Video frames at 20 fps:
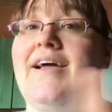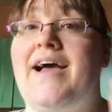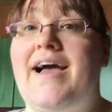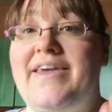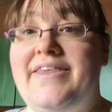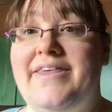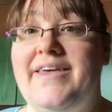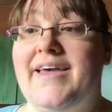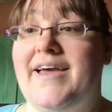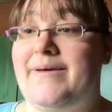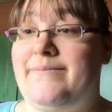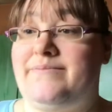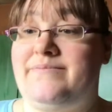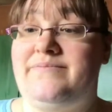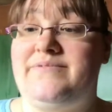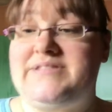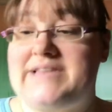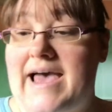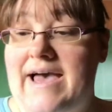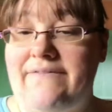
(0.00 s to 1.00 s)
I think I'm
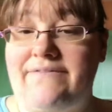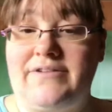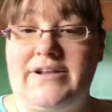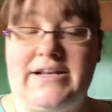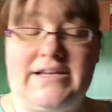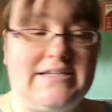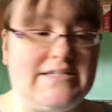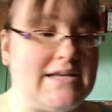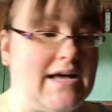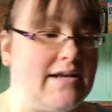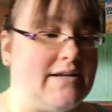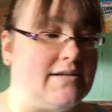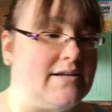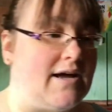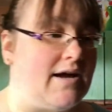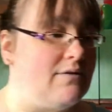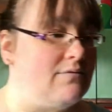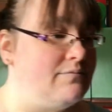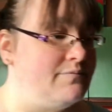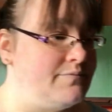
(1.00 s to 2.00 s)
definitely done
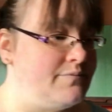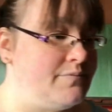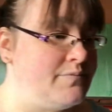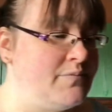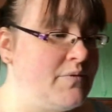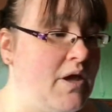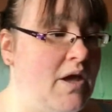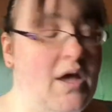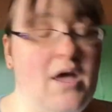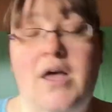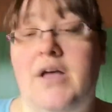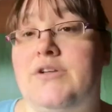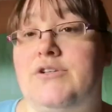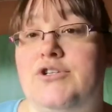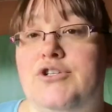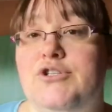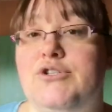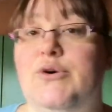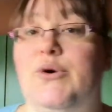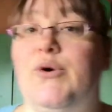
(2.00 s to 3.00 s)
now.
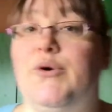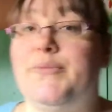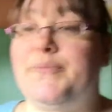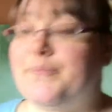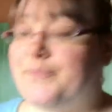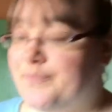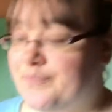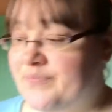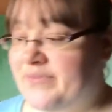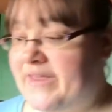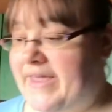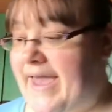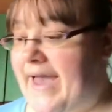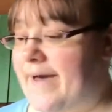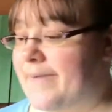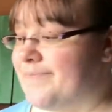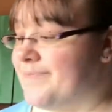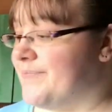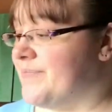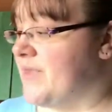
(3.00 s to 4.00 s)
So yeah,
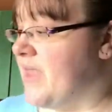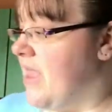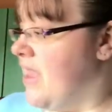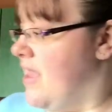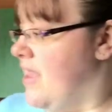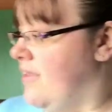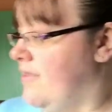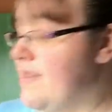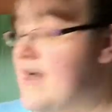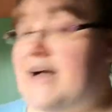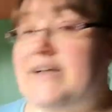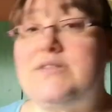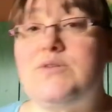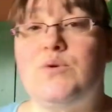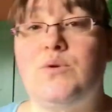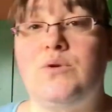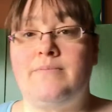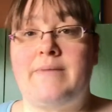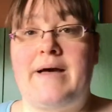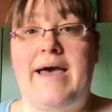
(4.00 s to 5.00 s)
that's
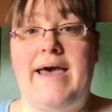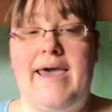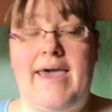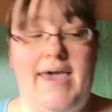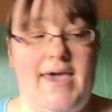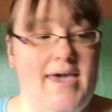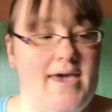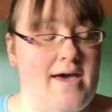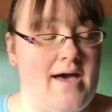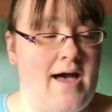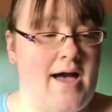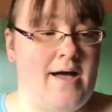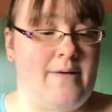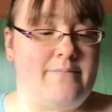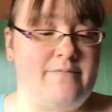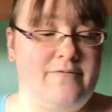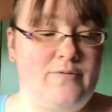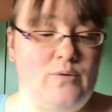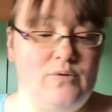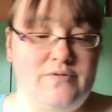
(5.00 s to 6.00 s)
my
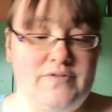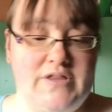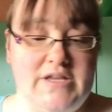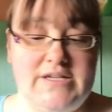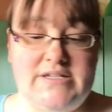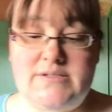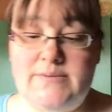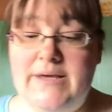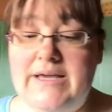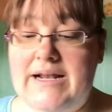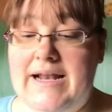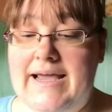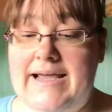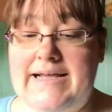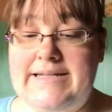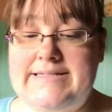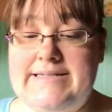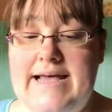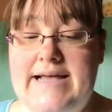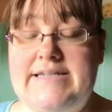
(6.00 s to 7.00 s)
food for this week. Like
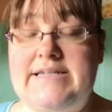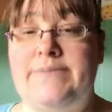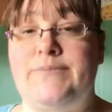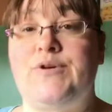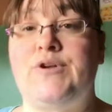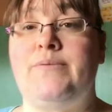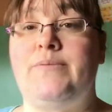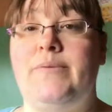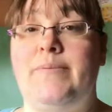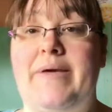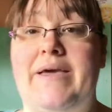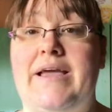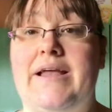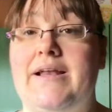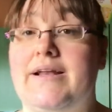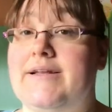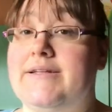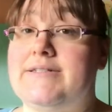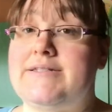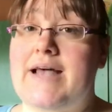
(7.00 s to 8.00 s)
I said, I'm going to be making
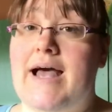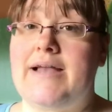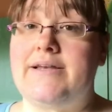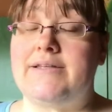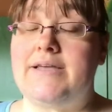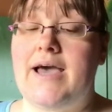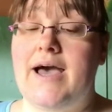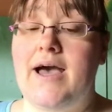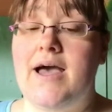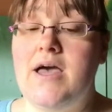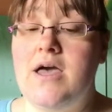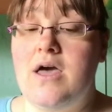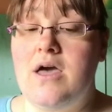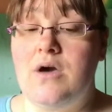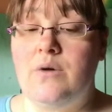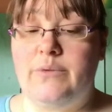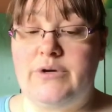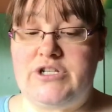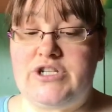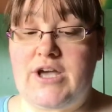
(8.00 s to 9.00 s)
a lasagna,
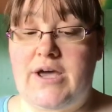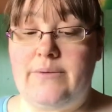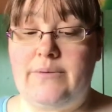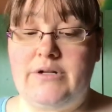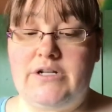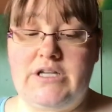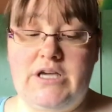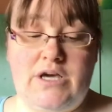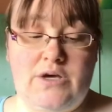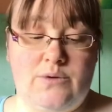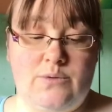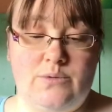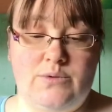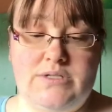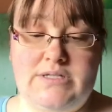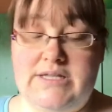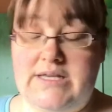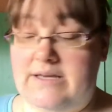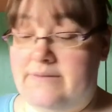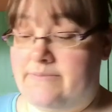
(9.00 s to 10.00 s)
which I will
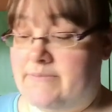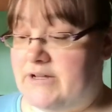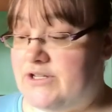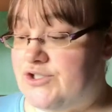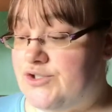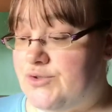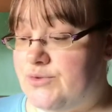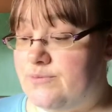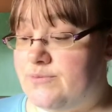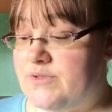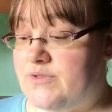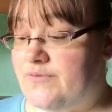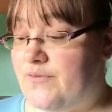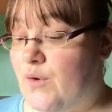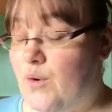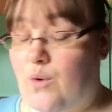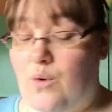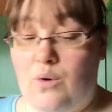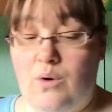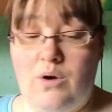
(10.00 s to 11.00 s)
use the mushrooms
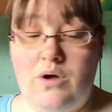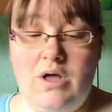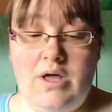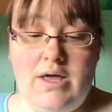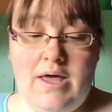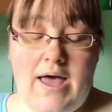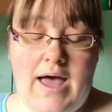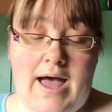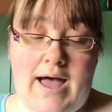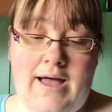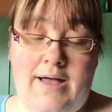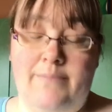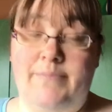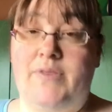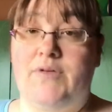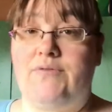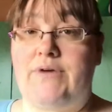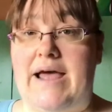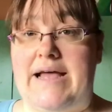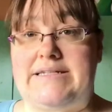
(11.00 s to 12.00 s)
for,
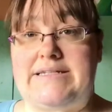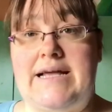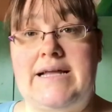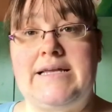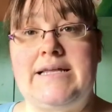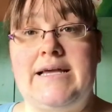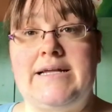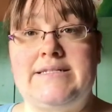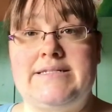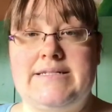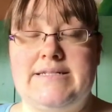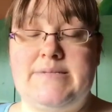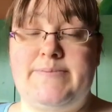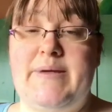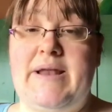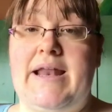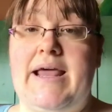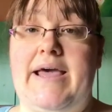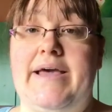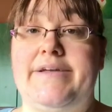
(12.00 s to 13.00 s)
the red onions, the
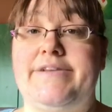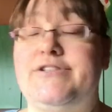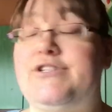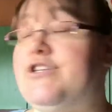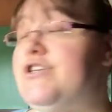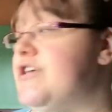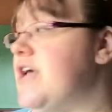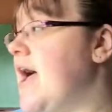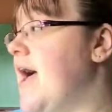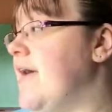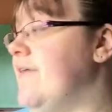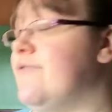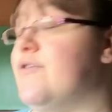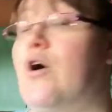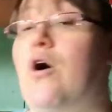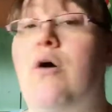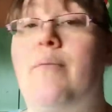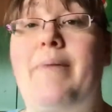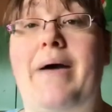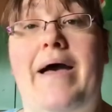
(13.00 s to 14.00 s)
spinach. I've
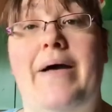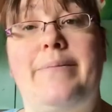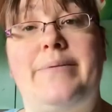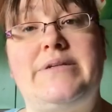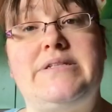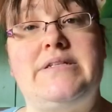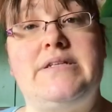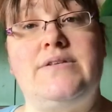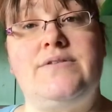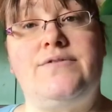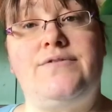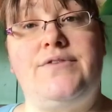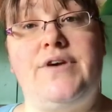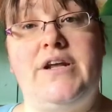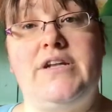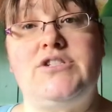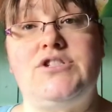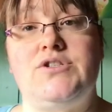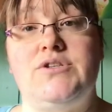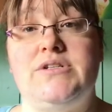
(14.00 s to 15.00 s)
got peppers in the
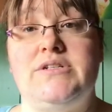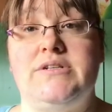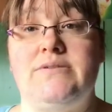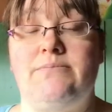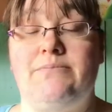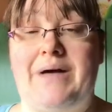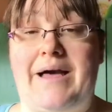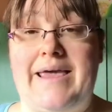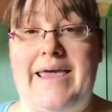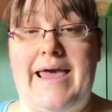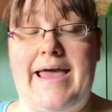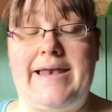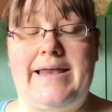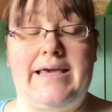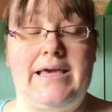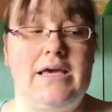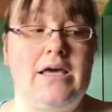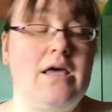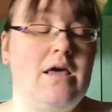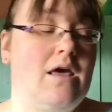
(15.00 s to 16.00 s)
fridge, so I didn't buy
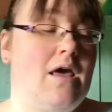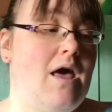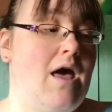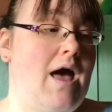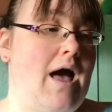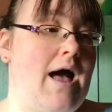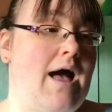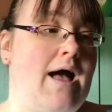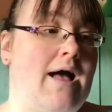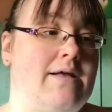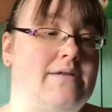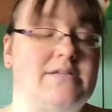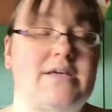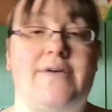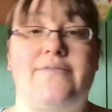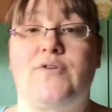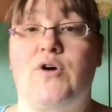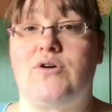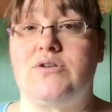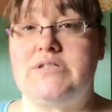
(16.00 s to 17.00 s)
any, and
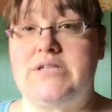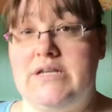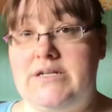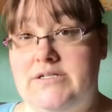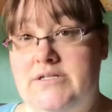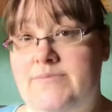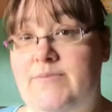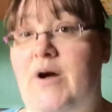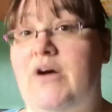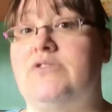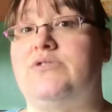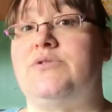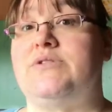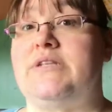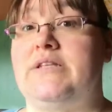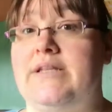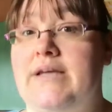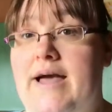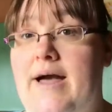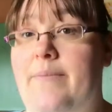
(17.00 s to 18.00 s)
I've got tinned tomatoes
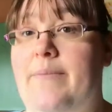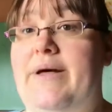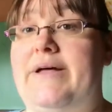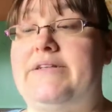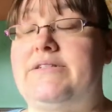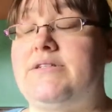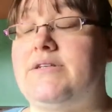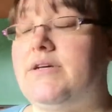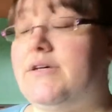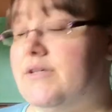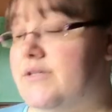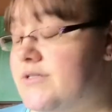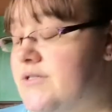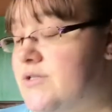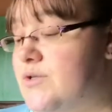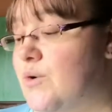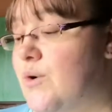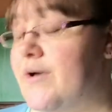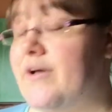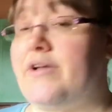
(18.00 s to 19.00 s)
in the cupboard,
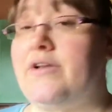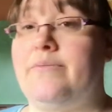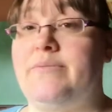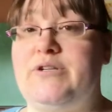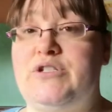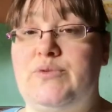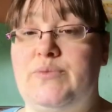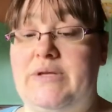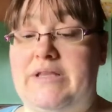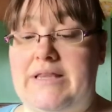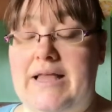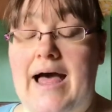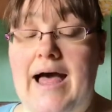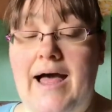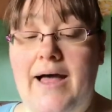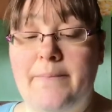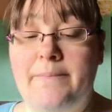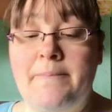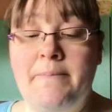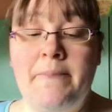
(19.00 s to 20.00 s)
so I'm going to be doing that.